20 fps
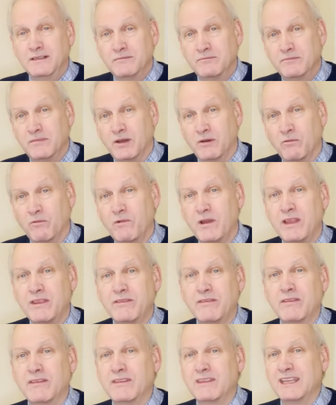But
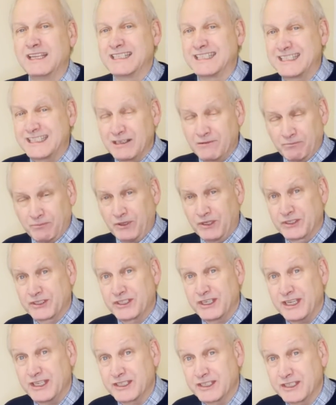with the simple
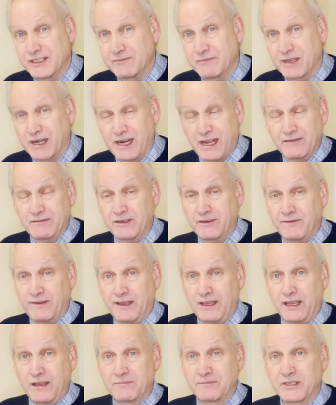system that I've
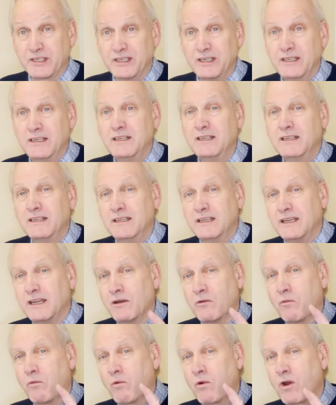developed, it
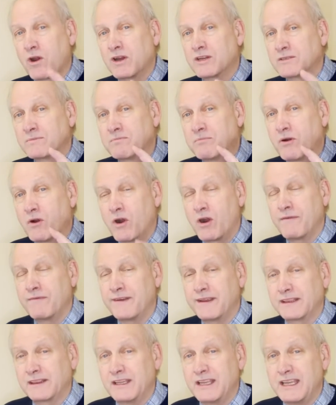works
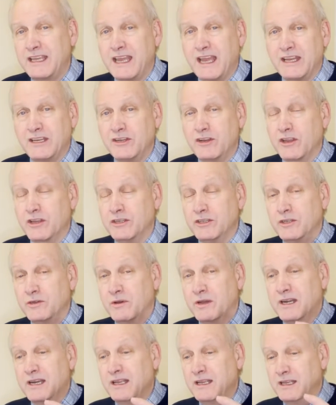perfectly, and you can do
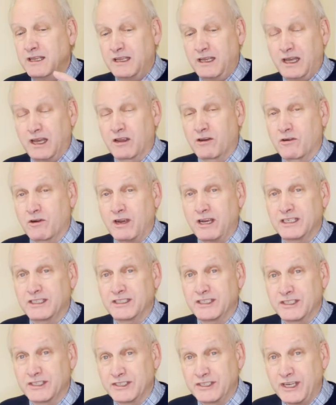it across
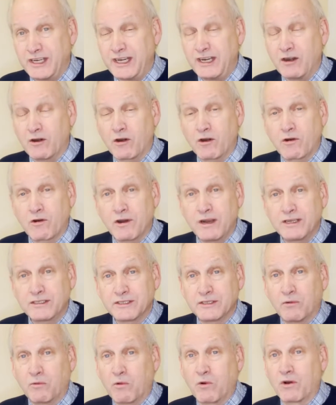the city or across
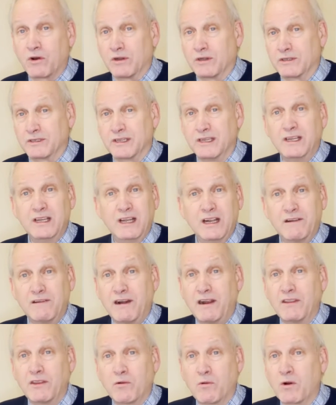the world.
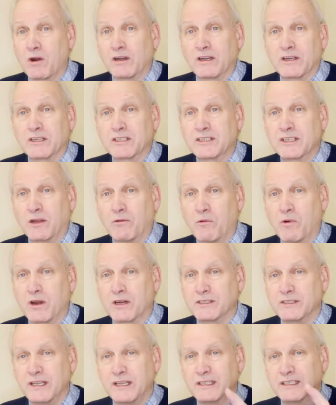Around the world, it still
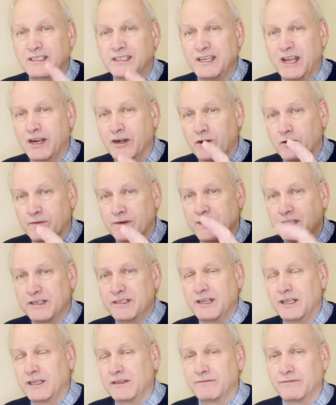works. It's done over the
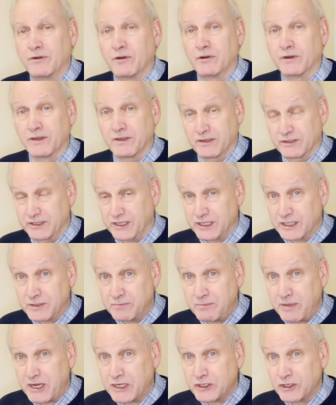telephone. There's a
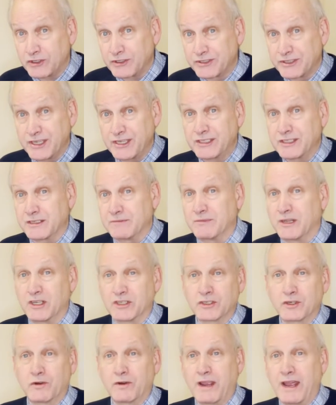special system. I'll
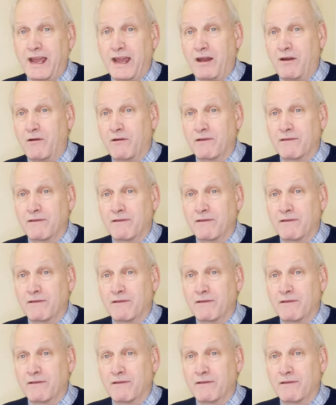show you how.